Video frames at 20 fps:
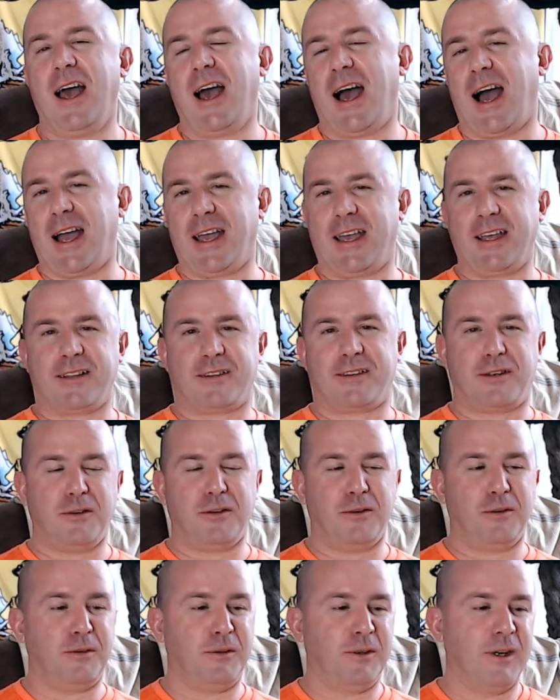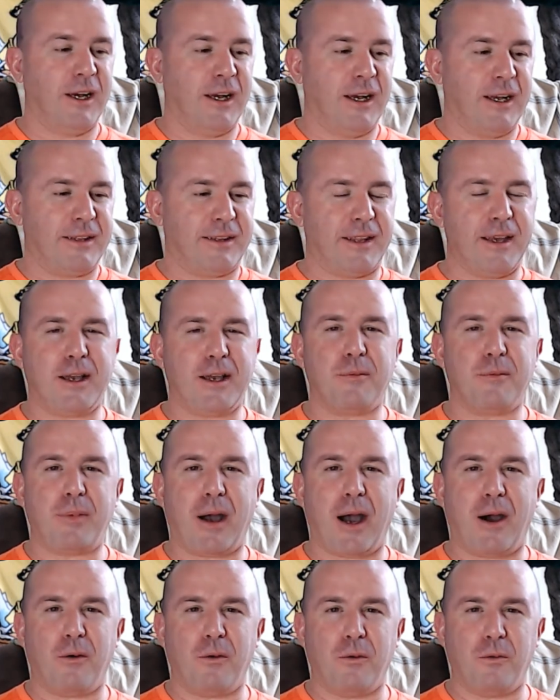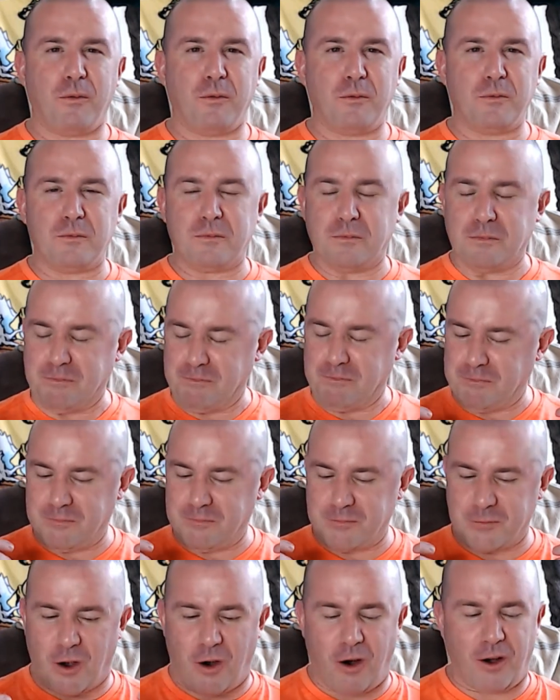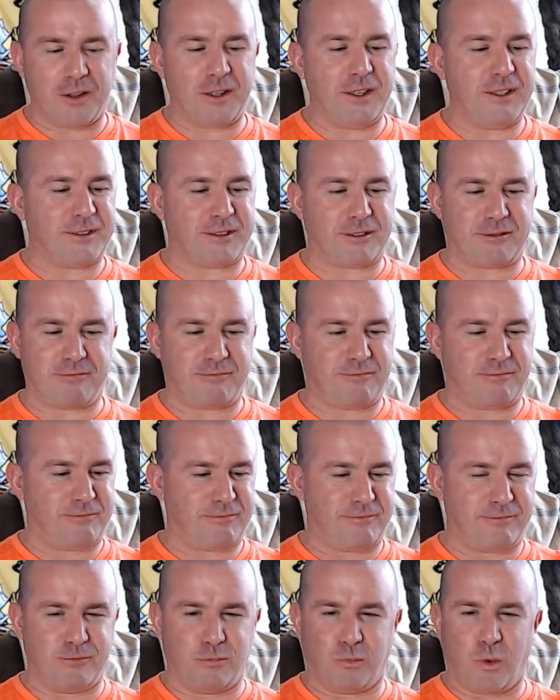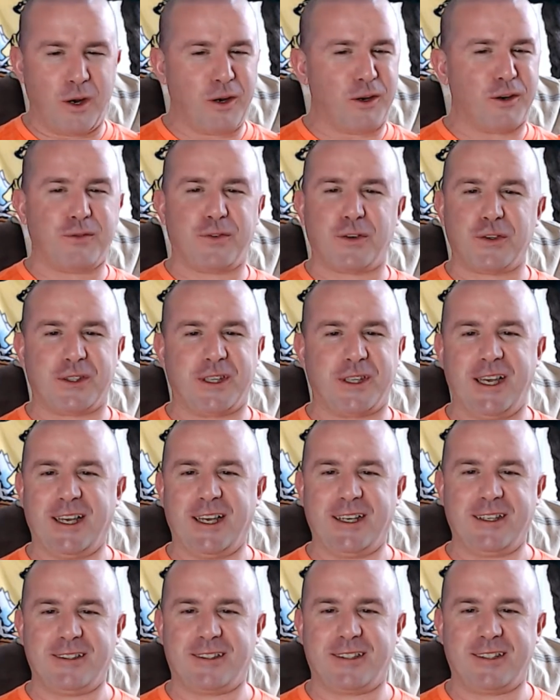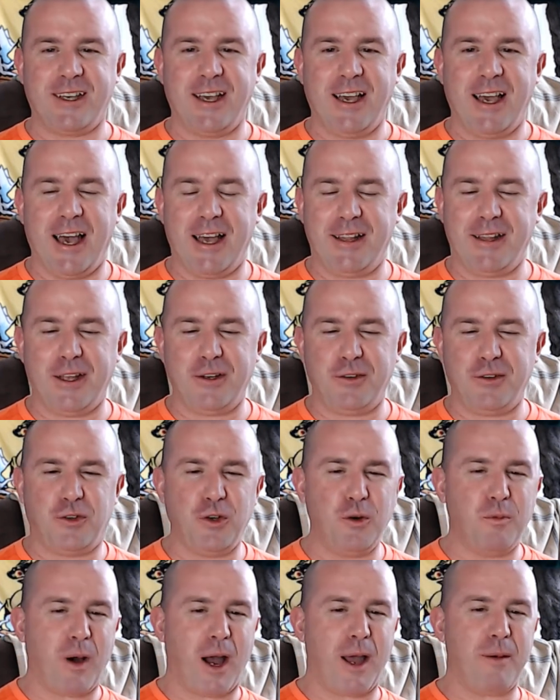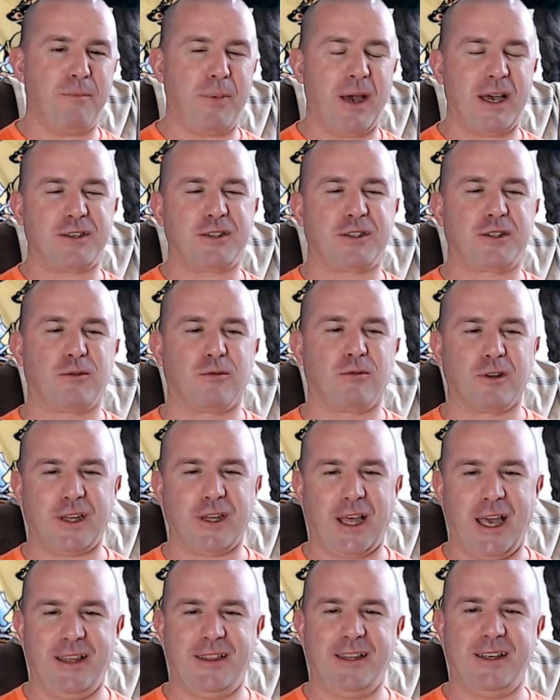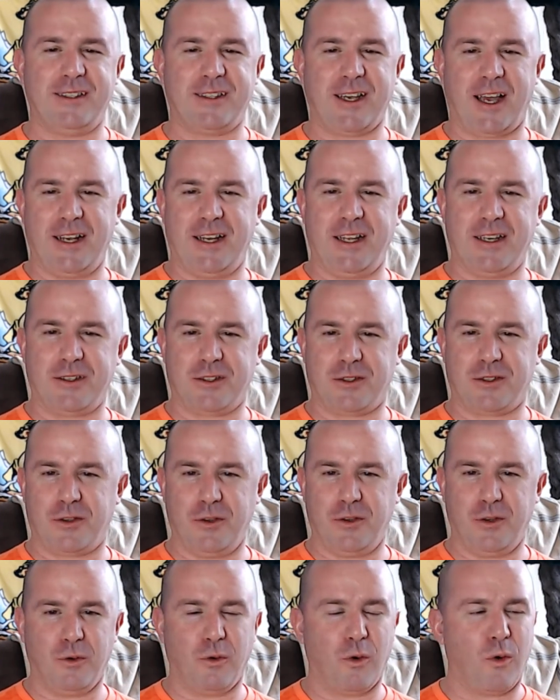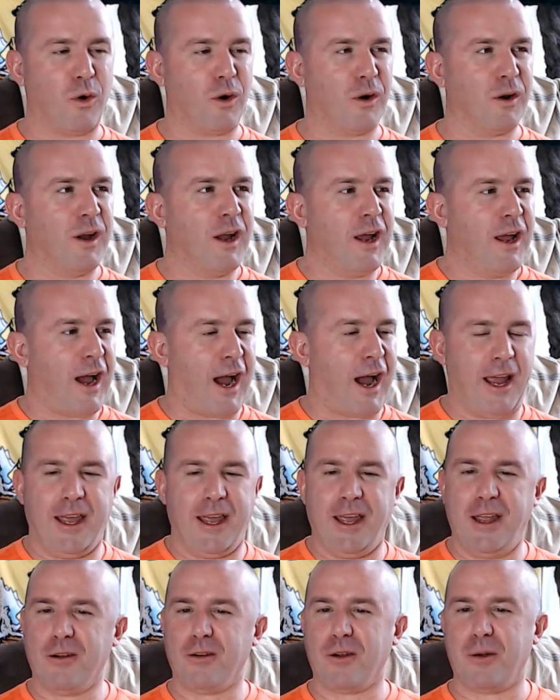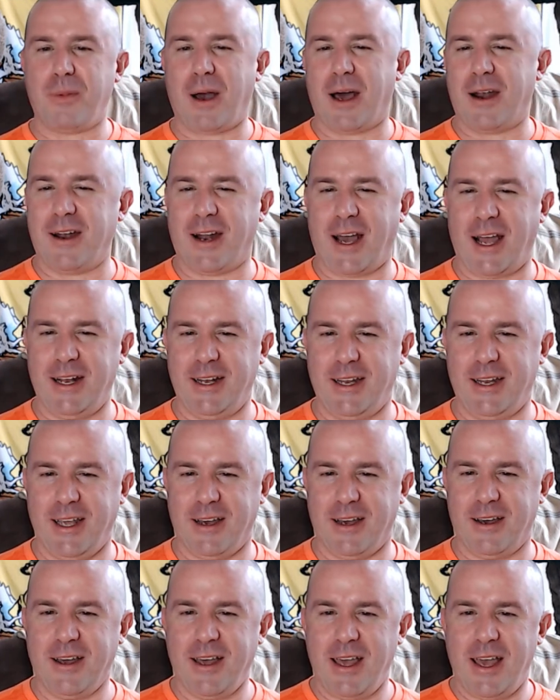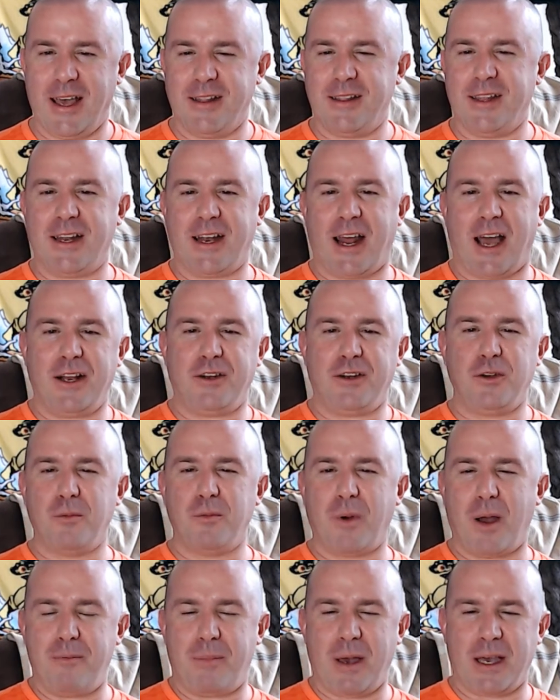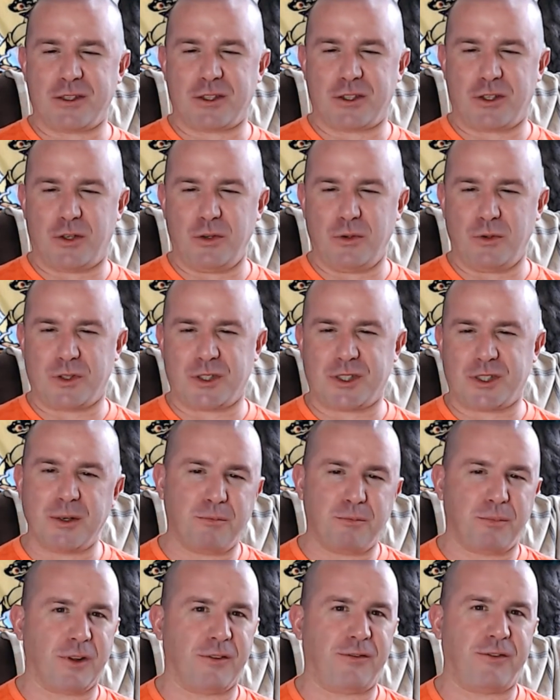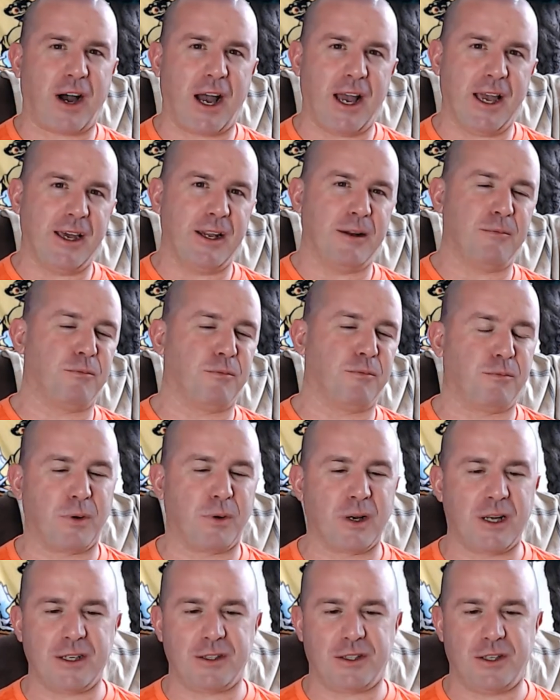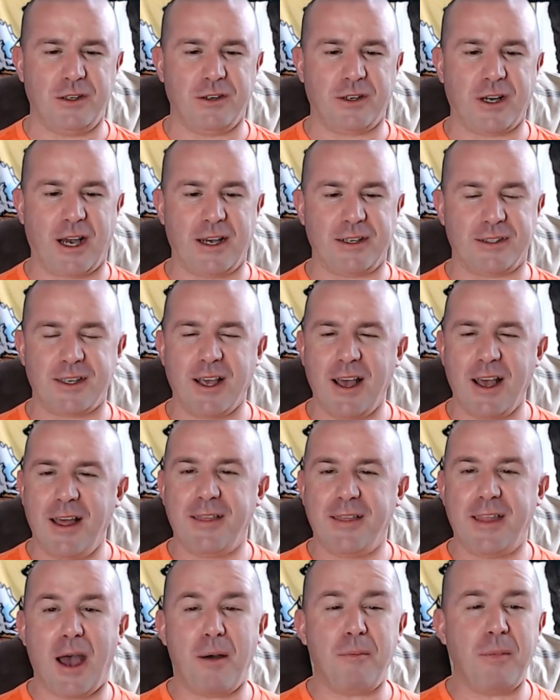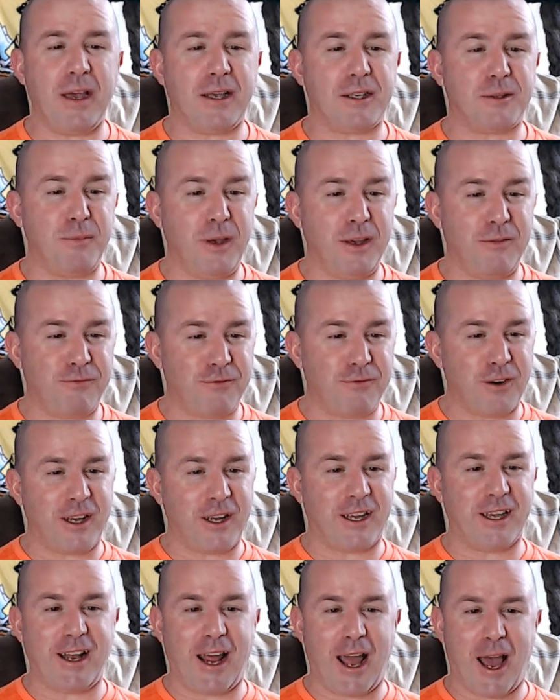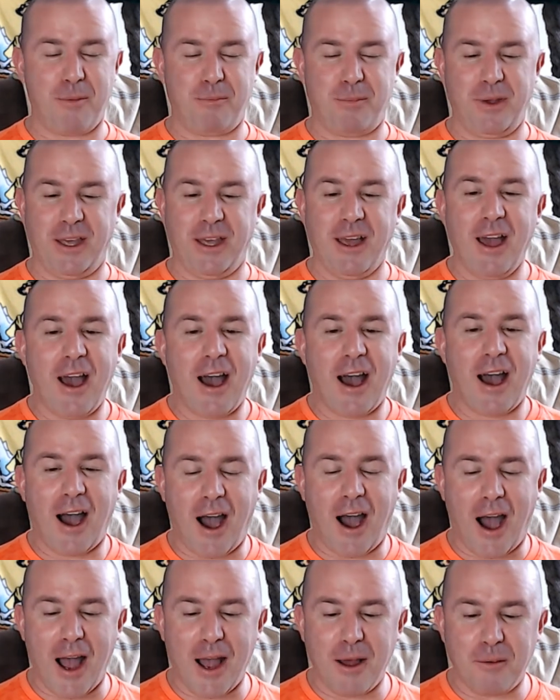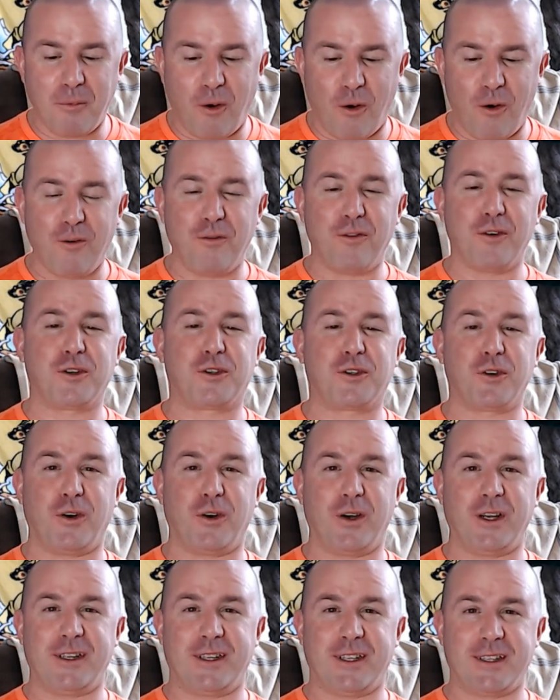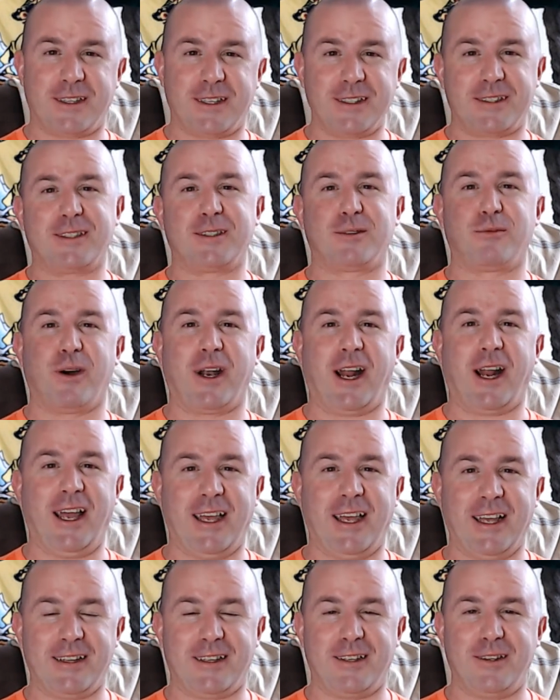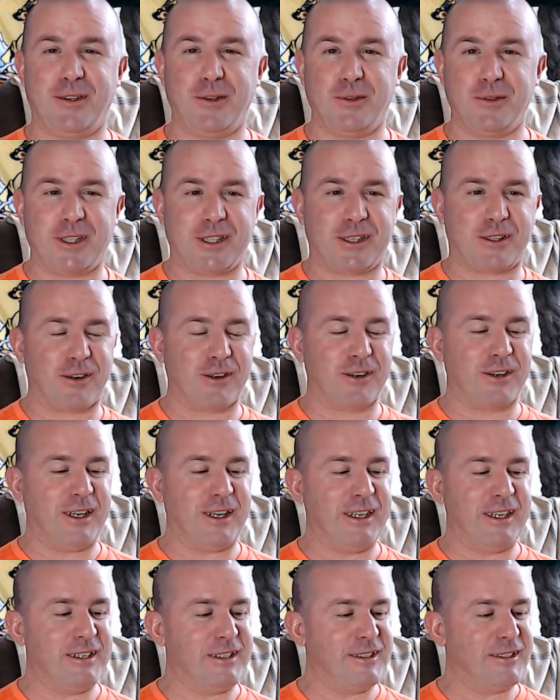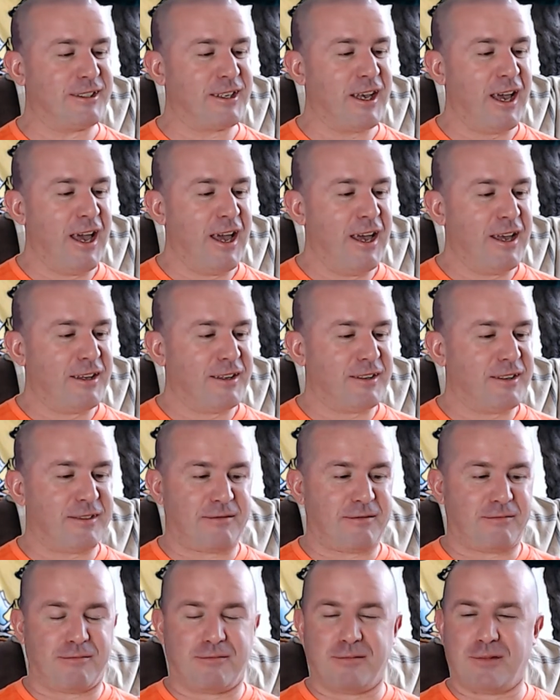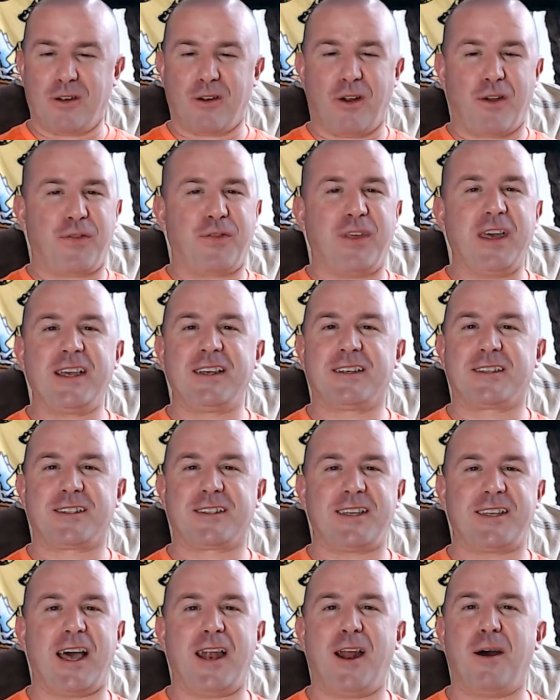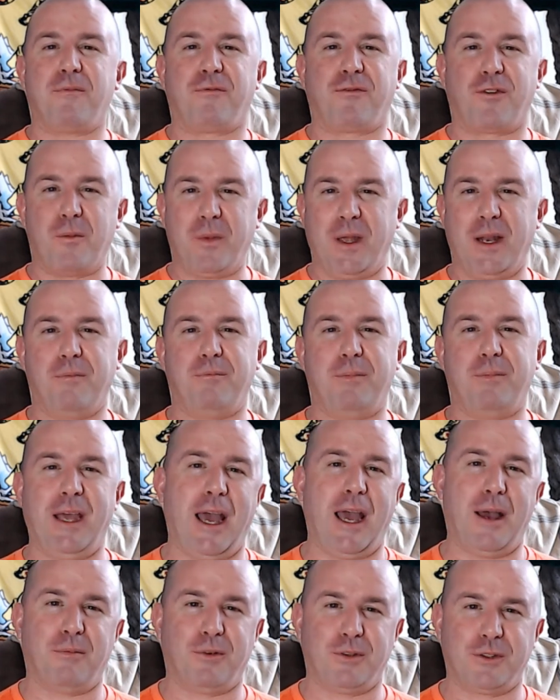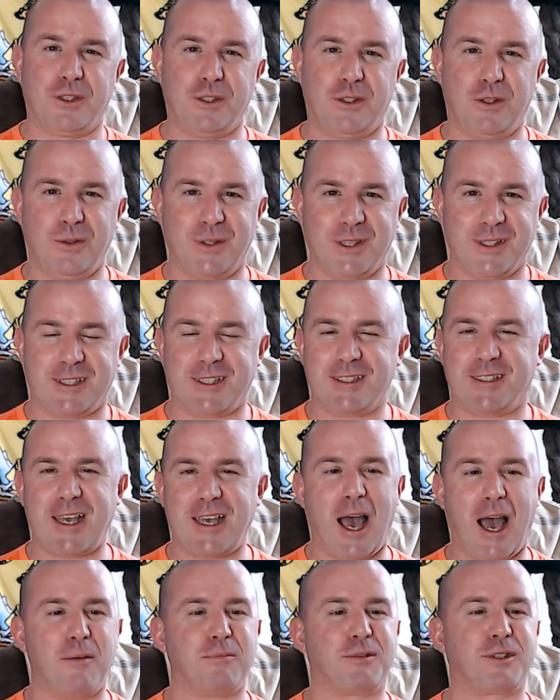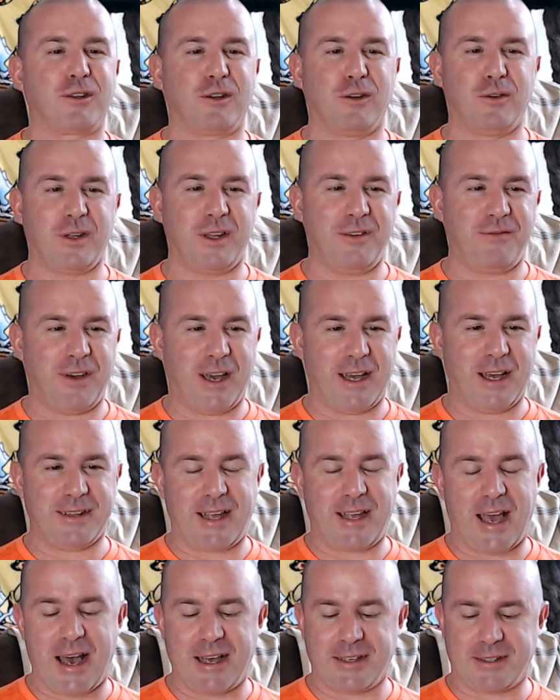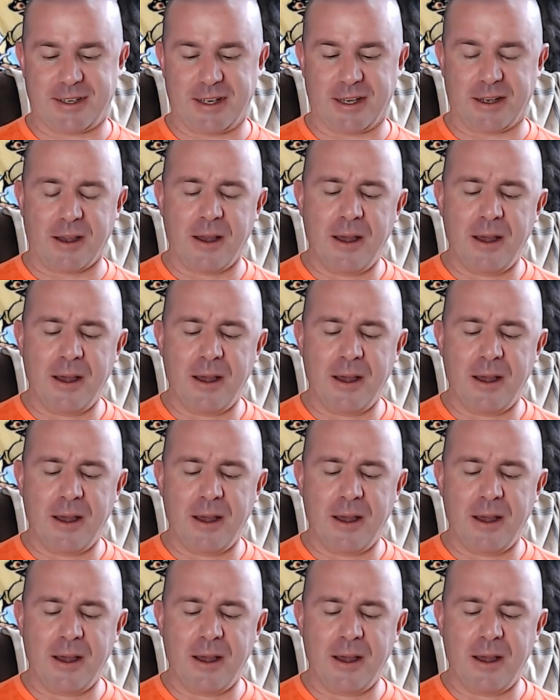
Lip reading: I get to think about all these wonderful things and then do my best to relay these ideas to you. Or I hear about an idea and then I do my best to simplify it and bring it to you guys. That makes me freaking happy. I am overjoyed that this is what I get to do, that there are things set up for me to be able to do this. It's absolutely fantastic.